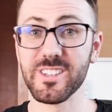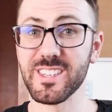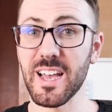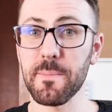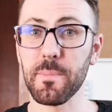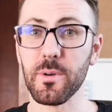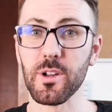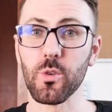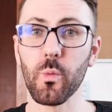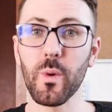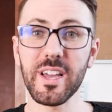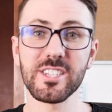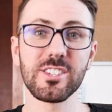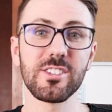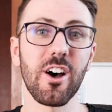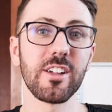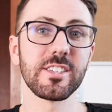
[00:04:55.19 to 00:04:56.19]
example, we
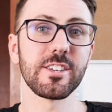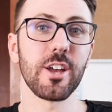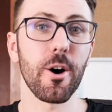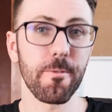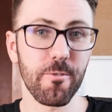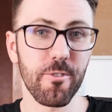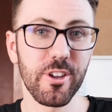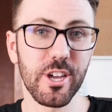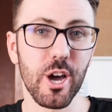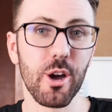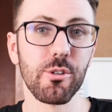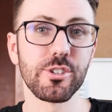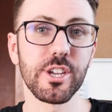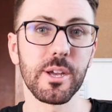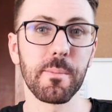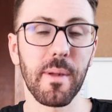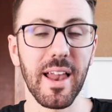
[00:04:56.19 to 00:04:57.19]
started offering
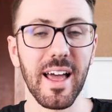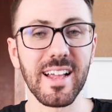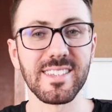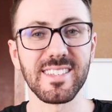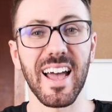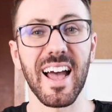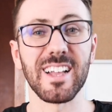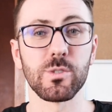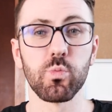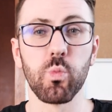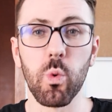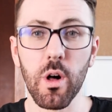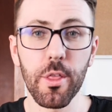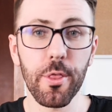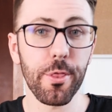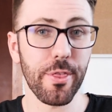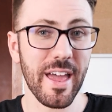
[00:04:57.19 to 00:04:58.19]
coaching plans at
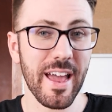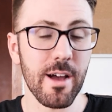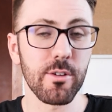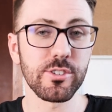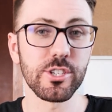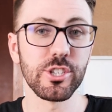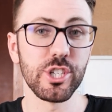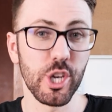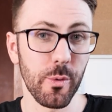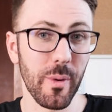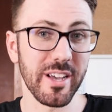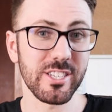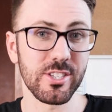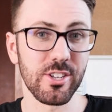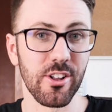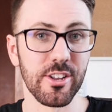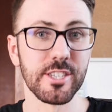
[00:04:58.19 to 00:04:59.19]

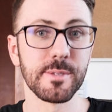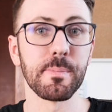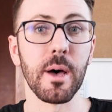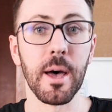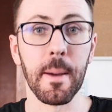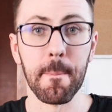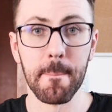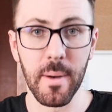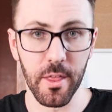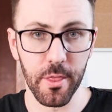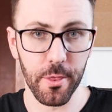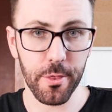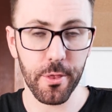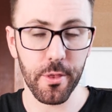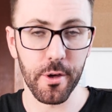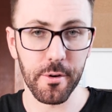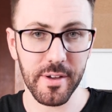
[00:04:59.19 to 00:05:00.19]
$1,000 per
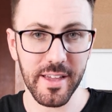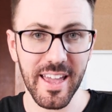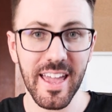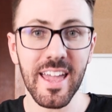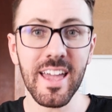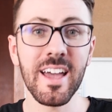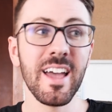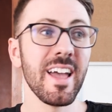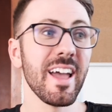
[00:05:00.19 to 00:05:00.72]
month, okay?